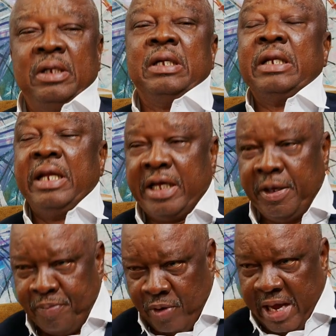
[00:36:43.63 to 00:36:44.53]
they keep
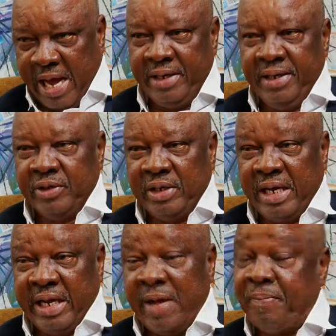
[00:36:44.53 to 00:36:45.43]
on hiding it under the
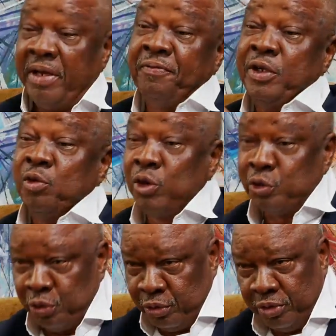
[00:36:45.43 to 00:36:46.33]
carpet if it was
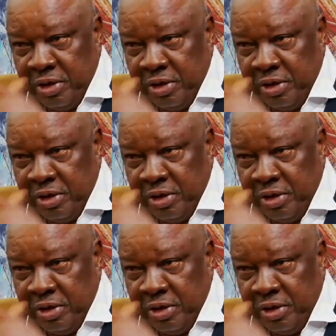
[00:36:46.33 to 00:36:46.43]
true.